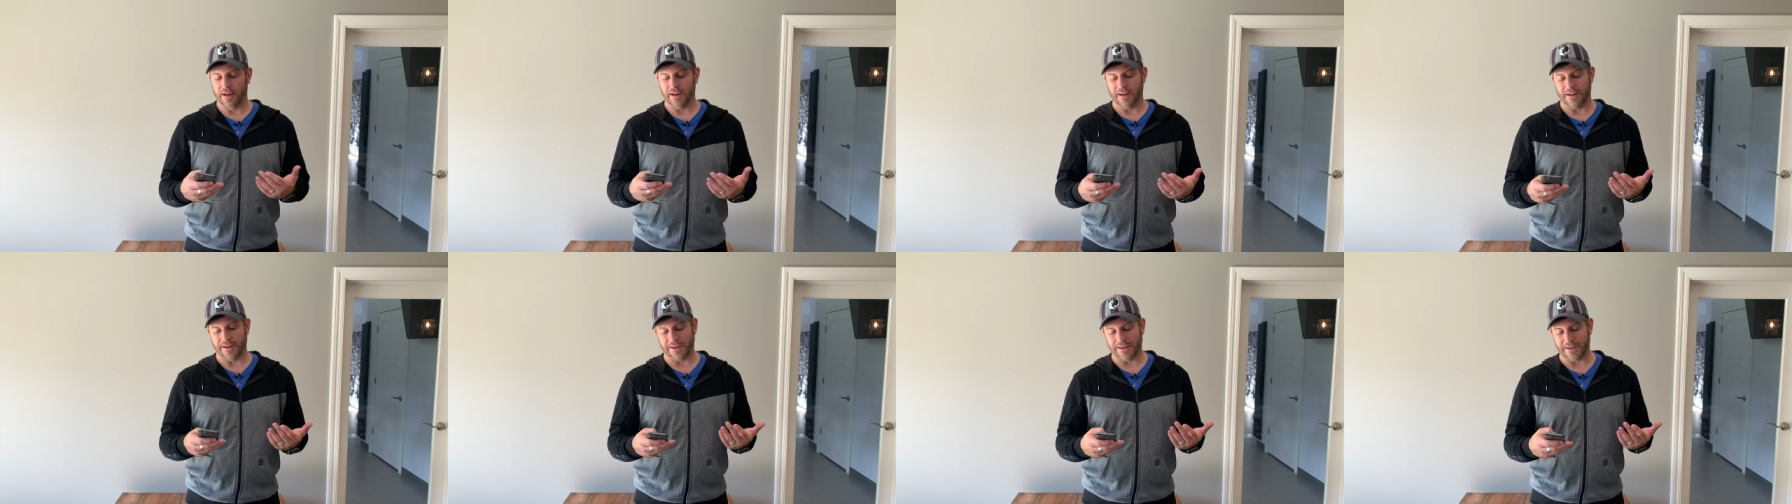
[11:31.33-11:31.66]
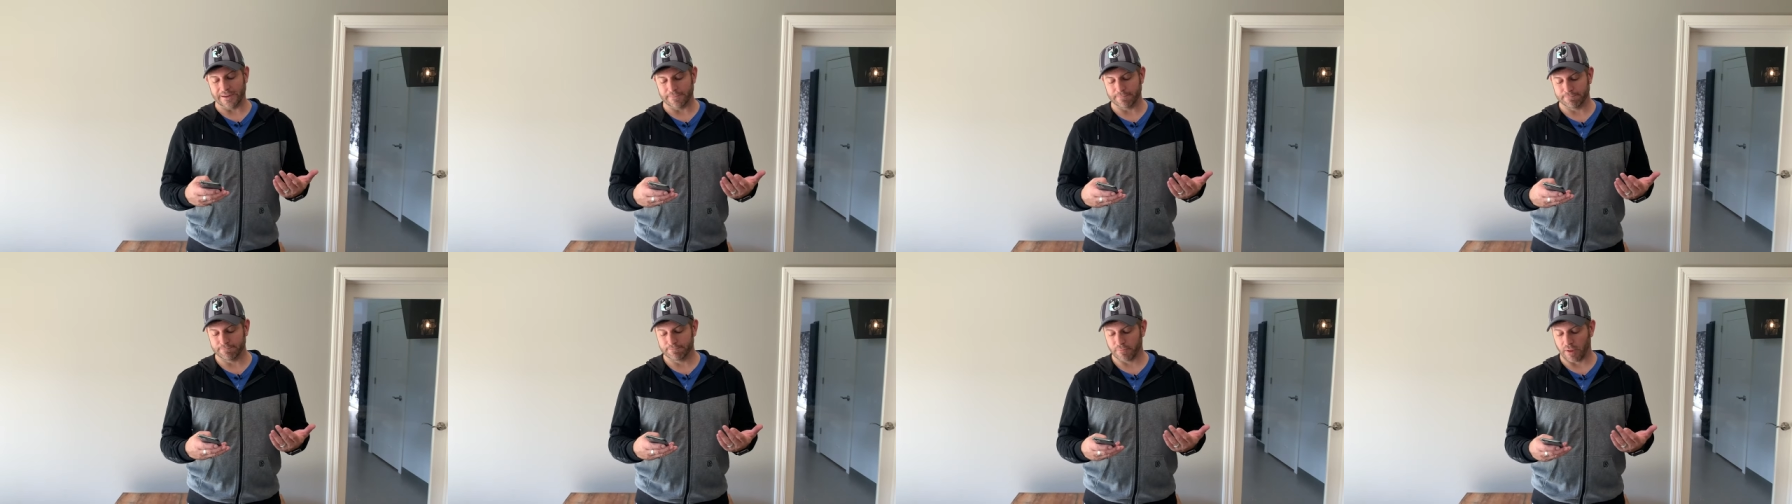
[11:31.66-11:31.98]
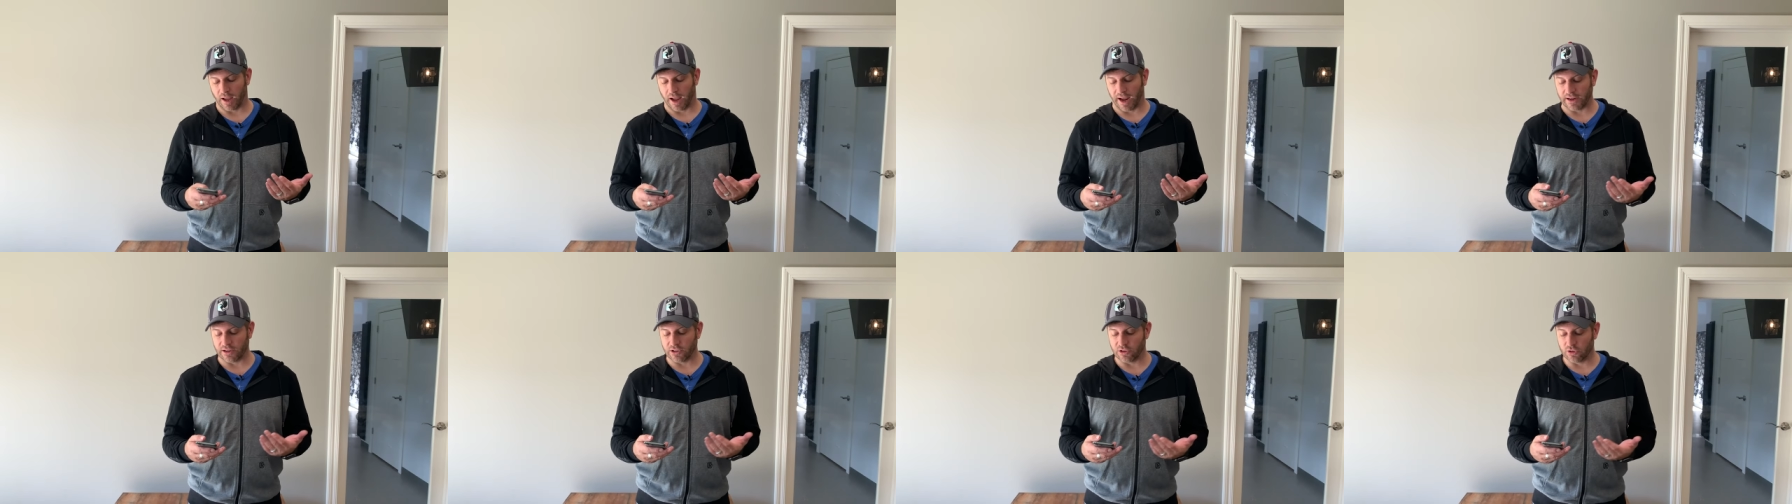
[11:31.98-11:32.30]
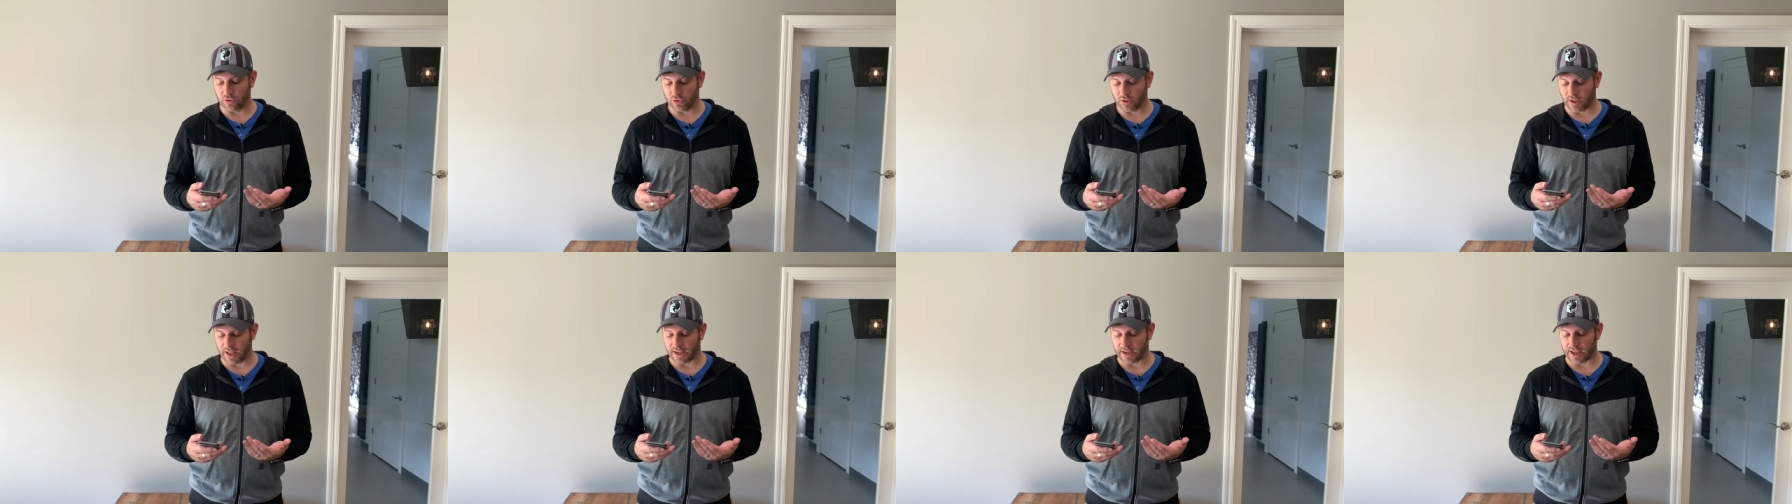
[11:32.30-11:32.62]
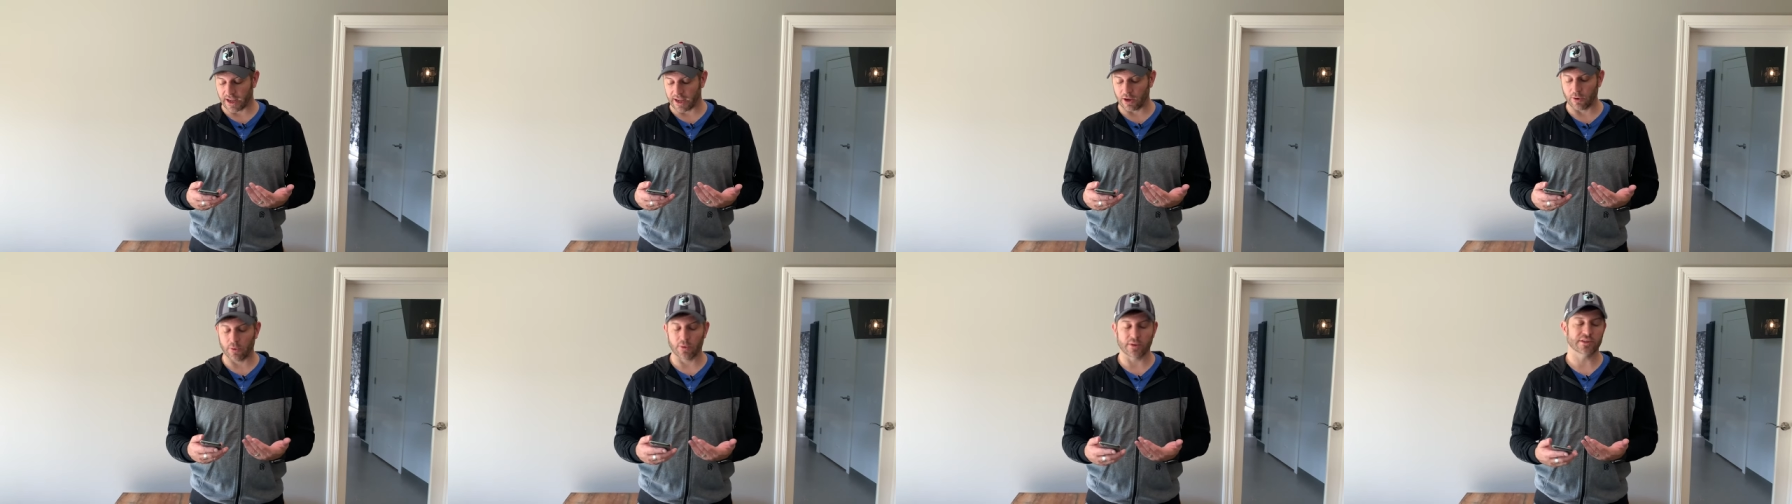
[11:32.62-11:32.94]
Um, I do like
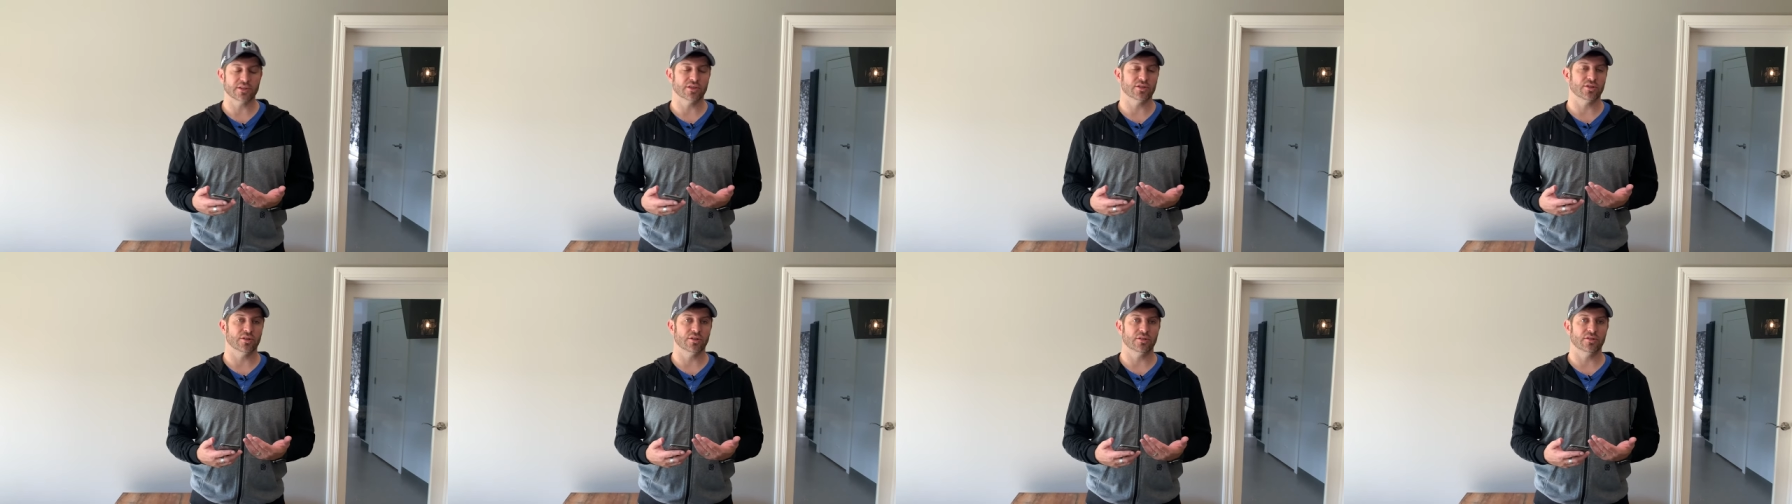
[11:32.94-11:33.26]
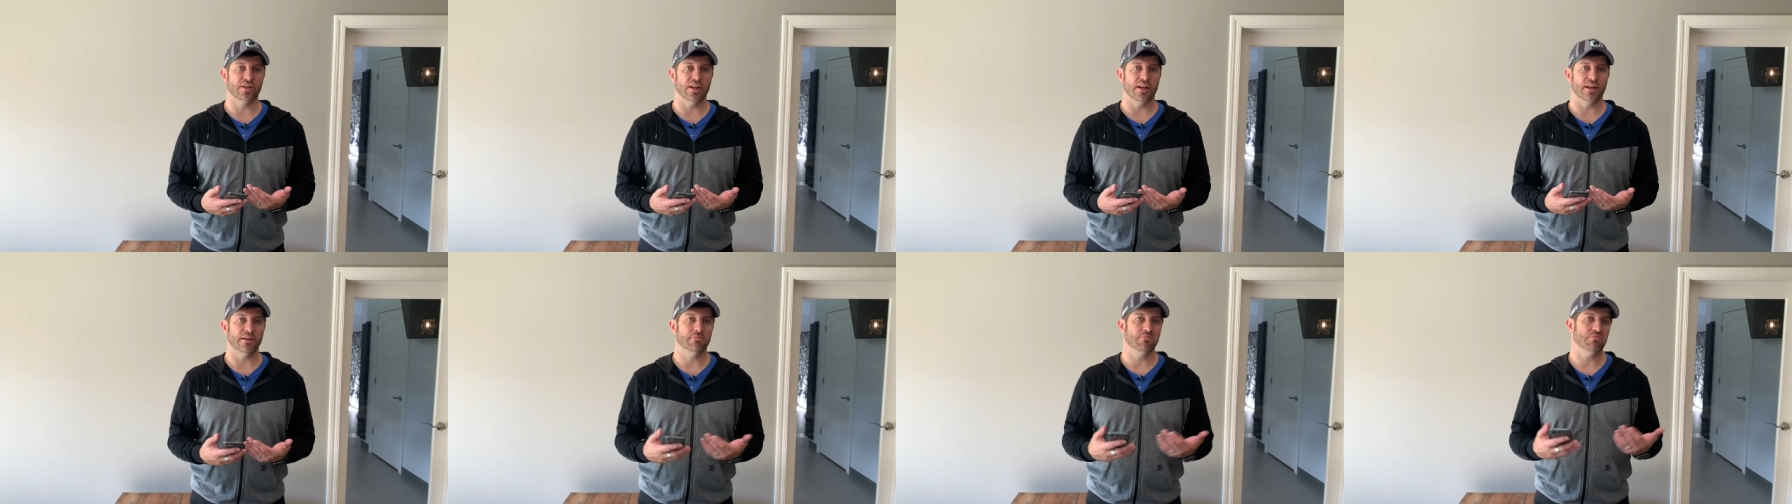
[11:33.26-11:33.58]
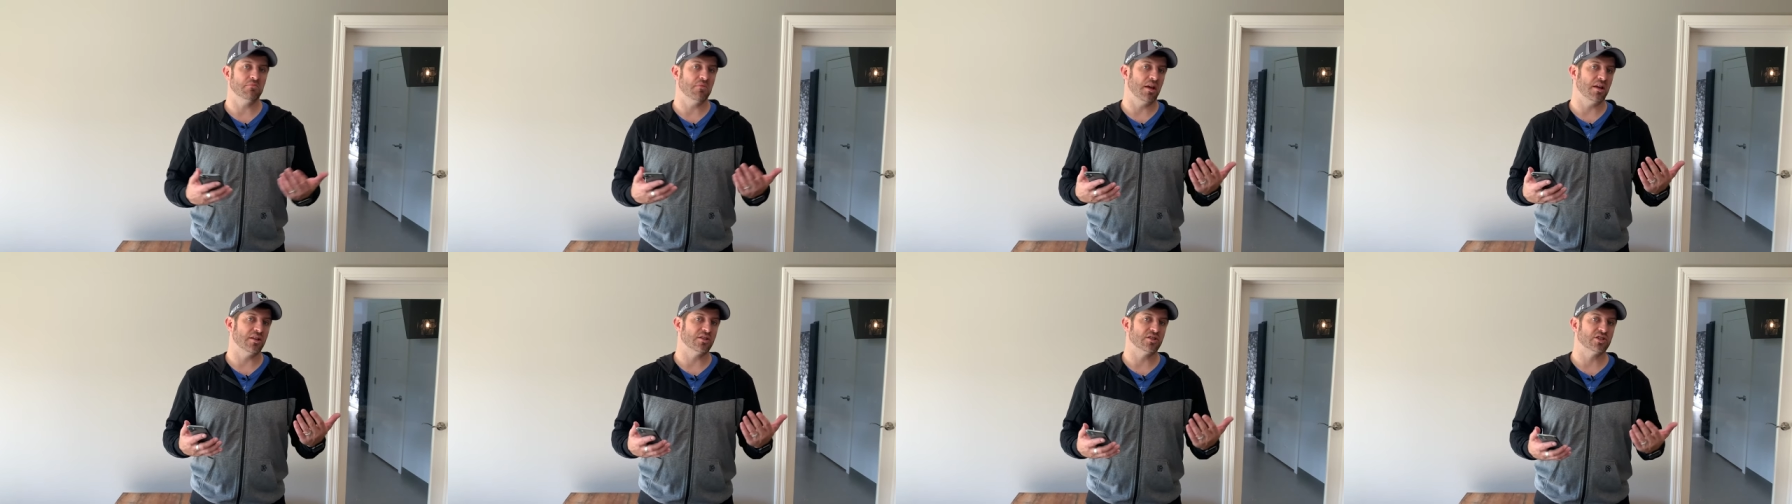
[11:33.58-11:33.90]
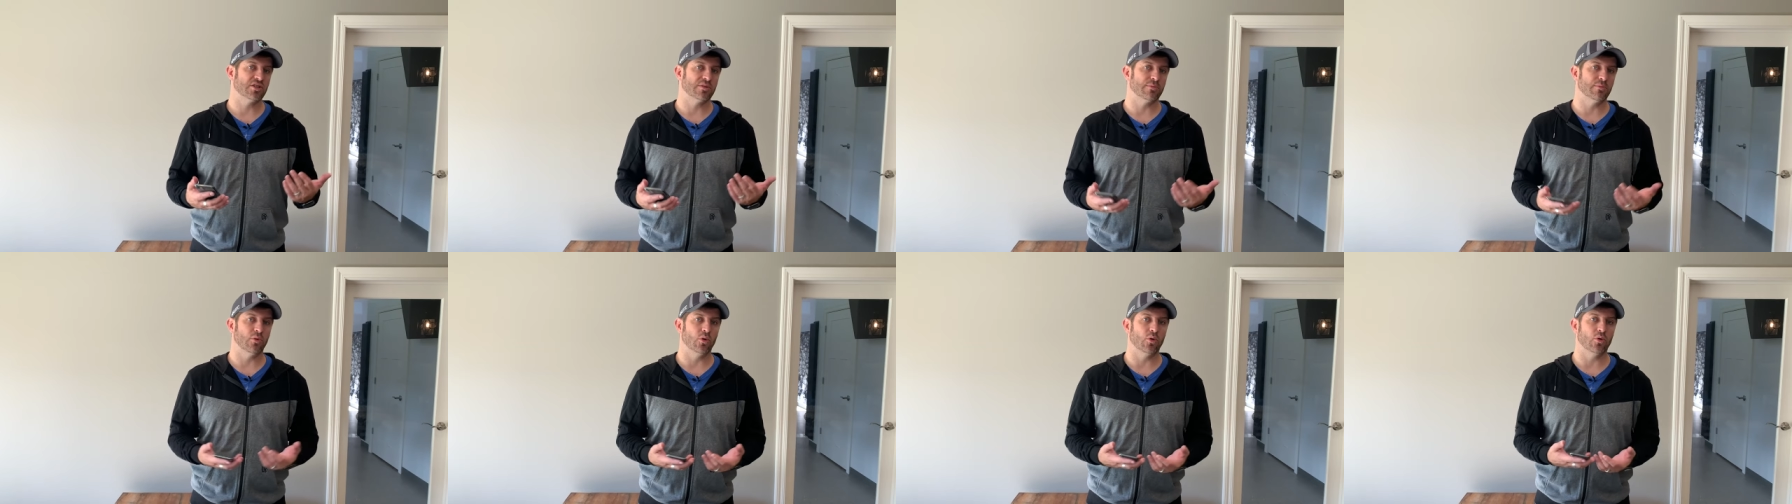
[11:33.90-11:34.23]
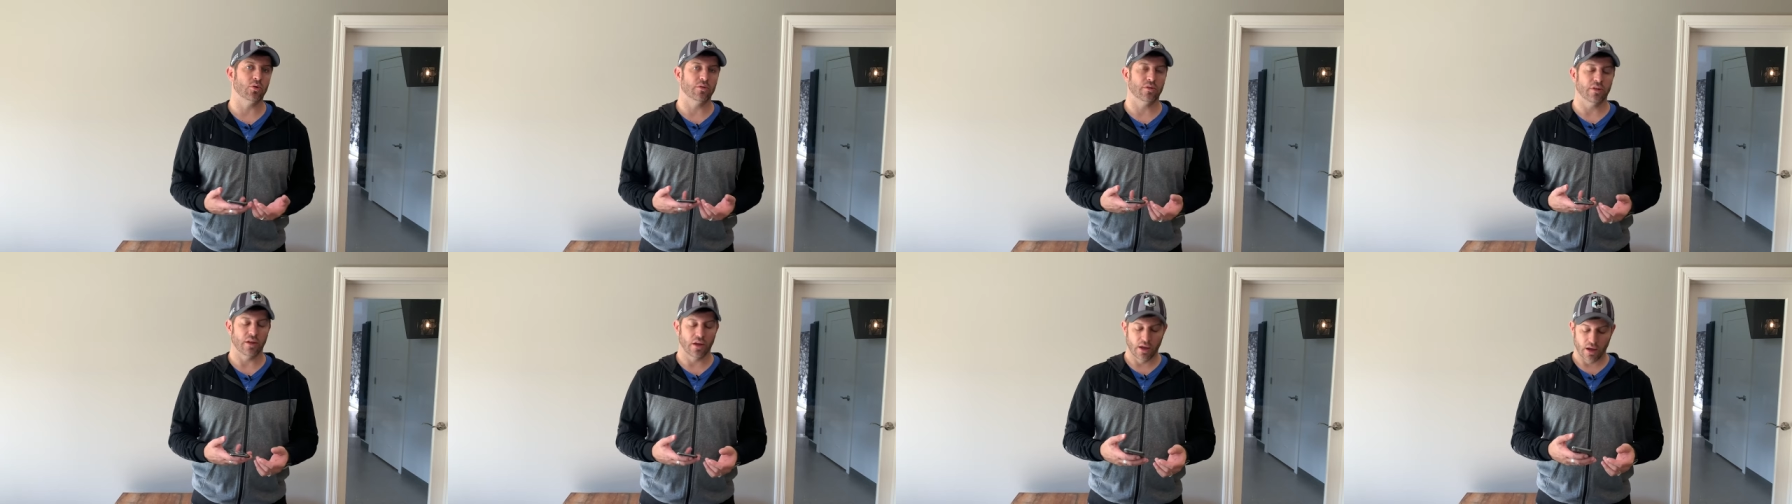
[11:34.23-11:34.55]
iOS 13. It's
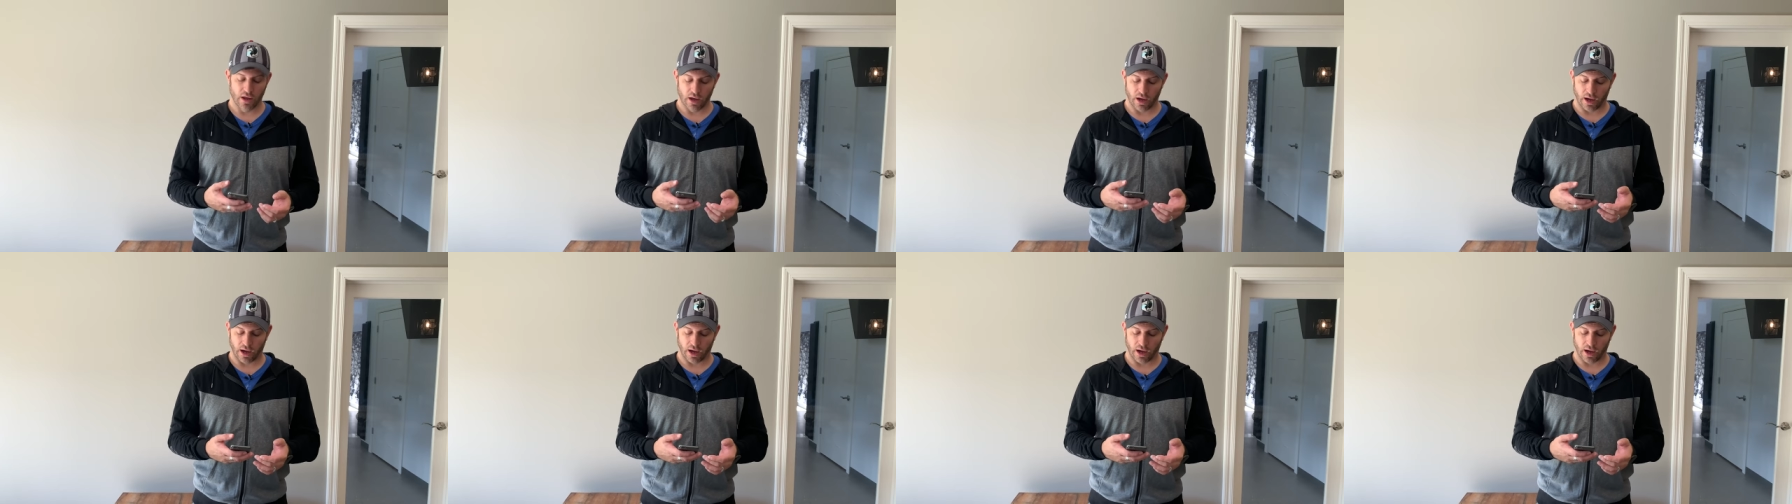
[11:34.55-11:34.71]
smooth.